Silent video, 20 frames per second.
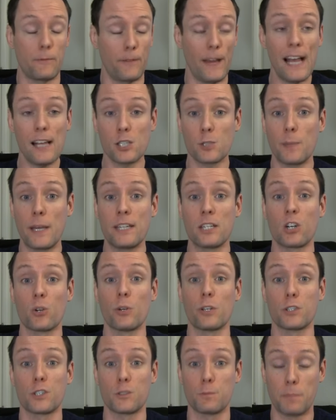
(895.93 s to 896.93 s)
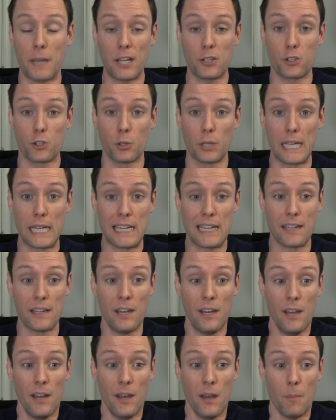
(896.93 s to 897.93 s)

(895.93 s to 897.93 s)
Fassbender, especially.